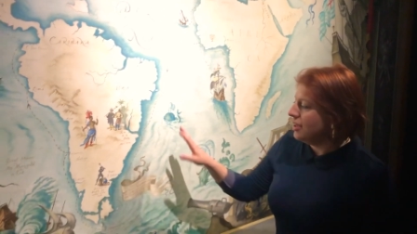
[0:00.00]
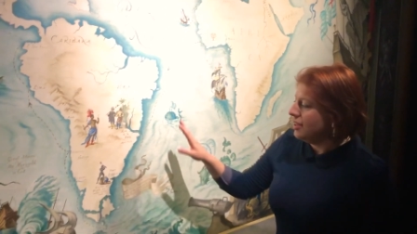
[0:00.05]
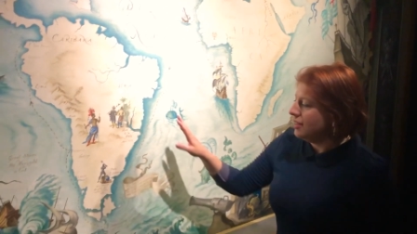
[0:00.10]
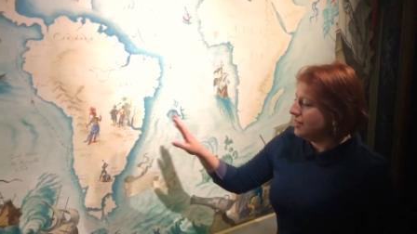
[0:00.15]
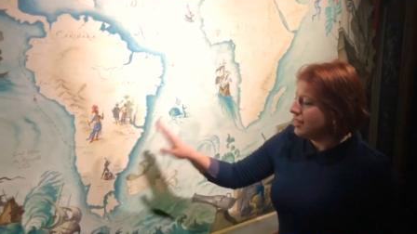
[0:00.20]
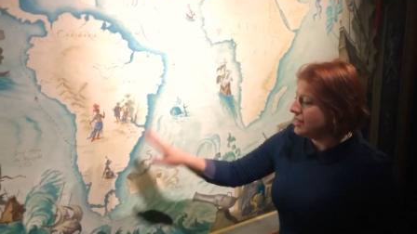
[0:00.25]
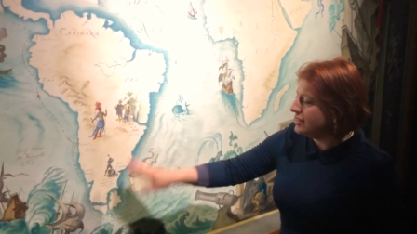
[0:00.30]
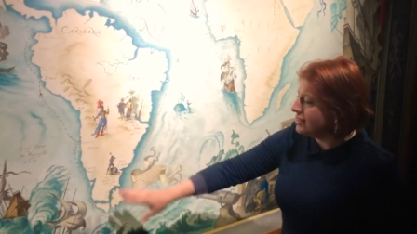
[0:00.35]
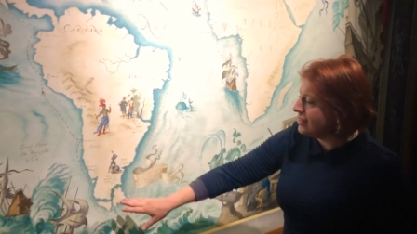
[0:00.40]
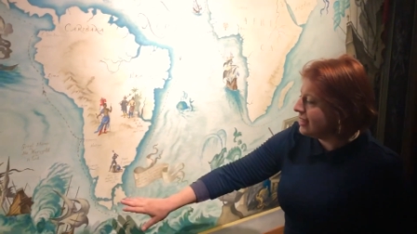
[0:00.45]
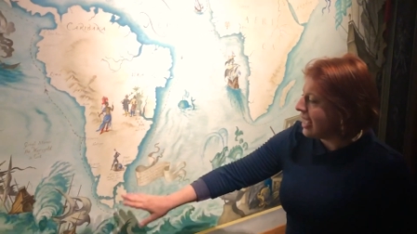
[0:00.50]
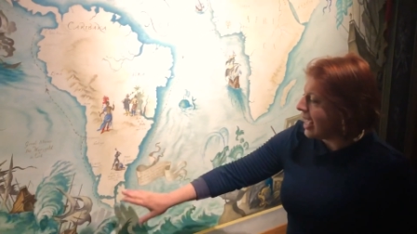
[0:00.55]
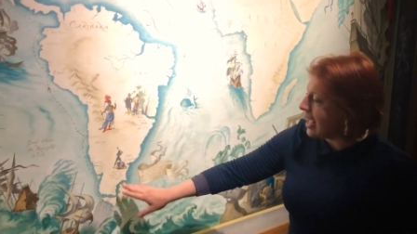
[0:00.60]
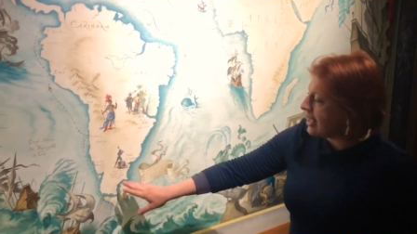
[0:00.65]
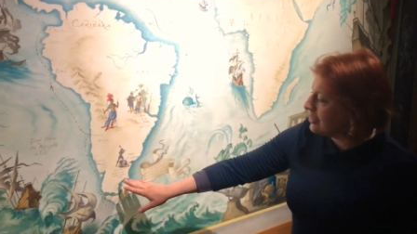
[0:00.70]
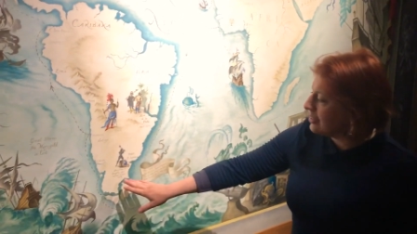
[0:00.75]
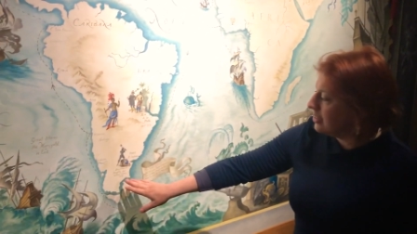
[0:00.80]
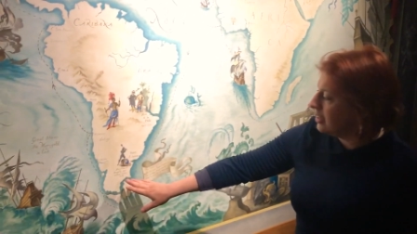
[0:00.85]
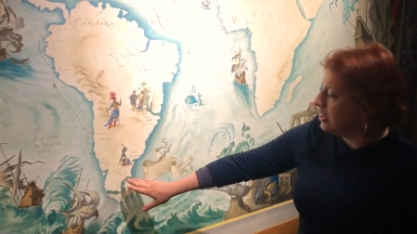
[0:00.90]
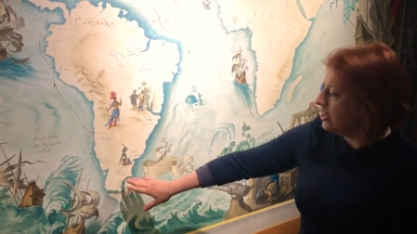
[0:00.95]
This is the
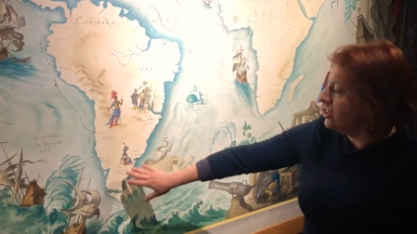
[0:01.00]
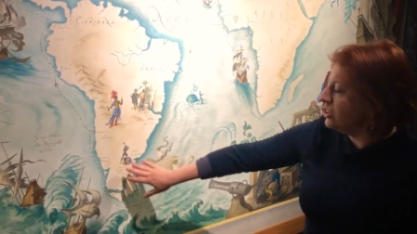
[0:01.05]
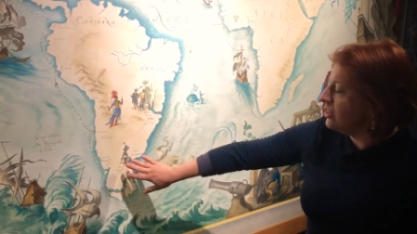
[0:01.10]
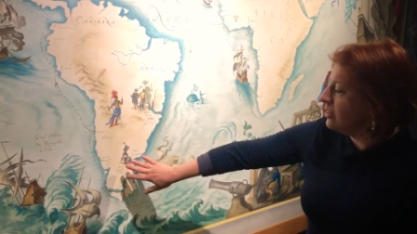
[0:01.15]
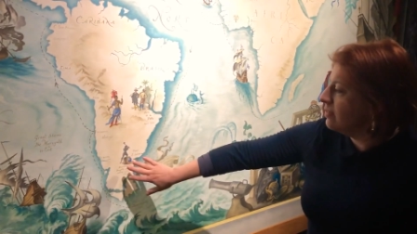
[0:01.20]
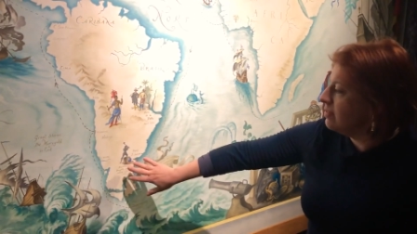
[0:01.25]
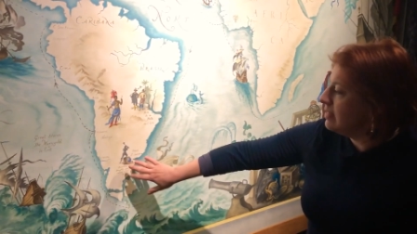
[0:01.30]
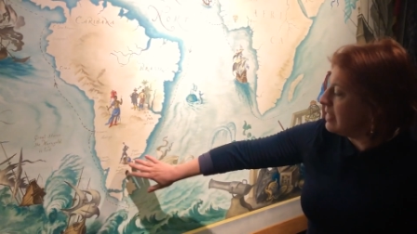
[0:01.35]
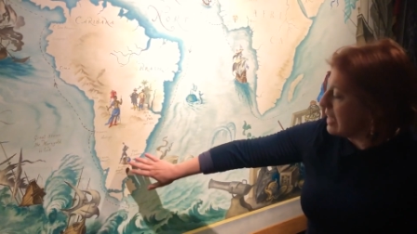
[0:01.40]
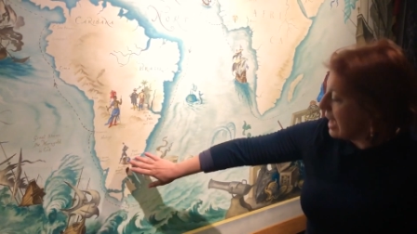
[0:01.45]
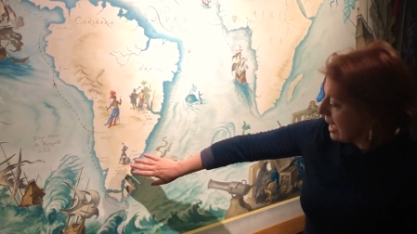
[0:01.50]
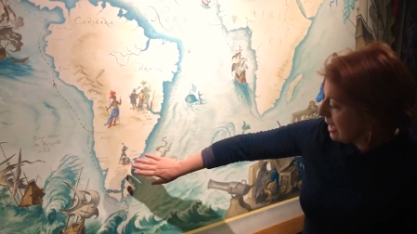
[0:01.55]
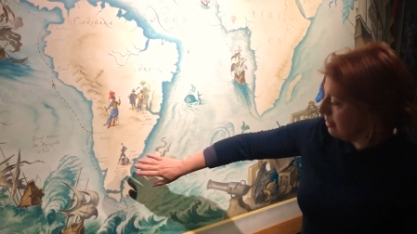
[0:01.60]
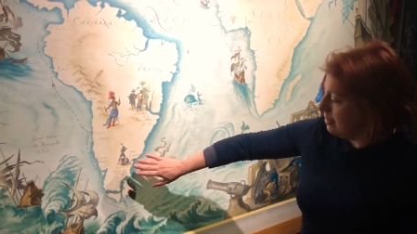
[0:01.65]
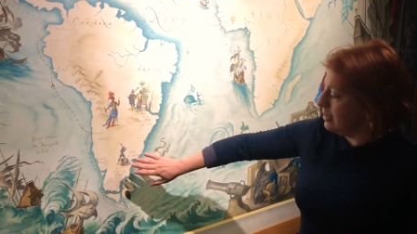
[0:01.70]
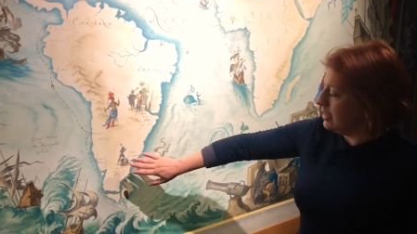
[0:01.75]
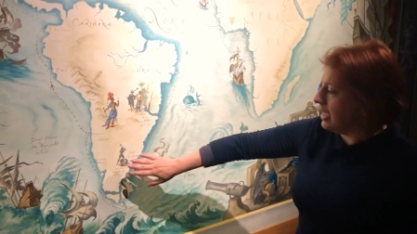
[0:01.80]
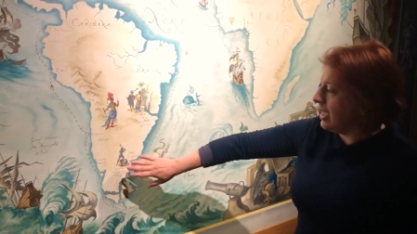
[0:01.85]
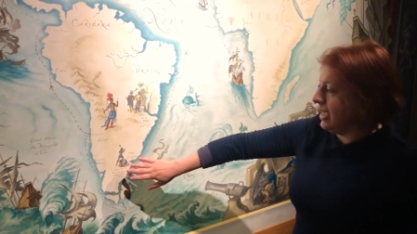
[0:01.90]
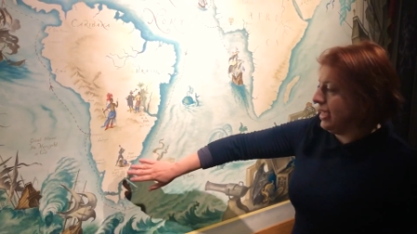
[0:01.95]
execution of
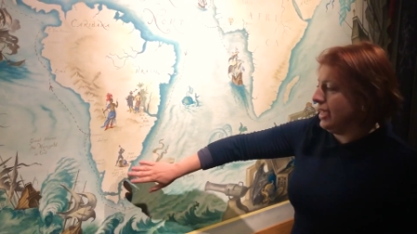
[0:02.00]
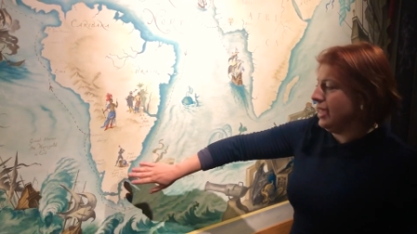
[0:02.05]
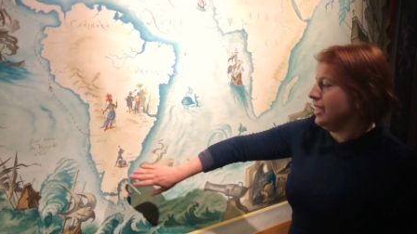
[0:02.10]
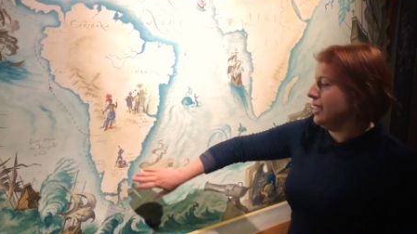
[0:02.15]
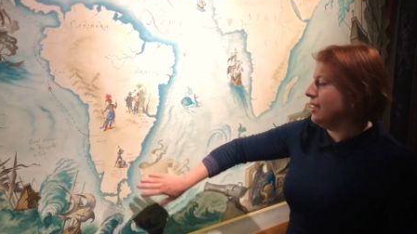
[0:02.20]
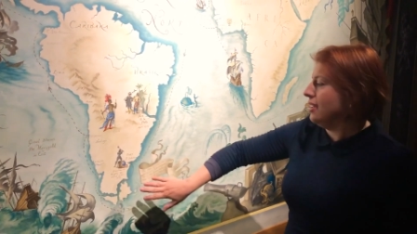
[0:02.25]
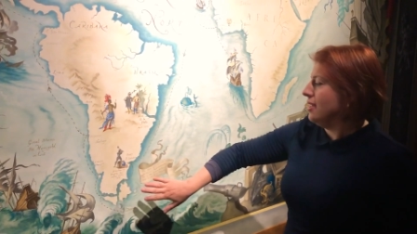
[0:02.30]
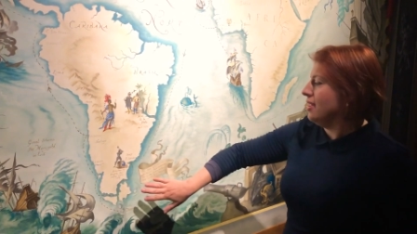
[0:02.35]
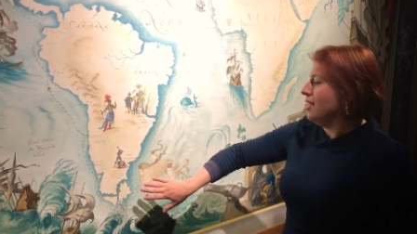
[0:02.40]
Doughty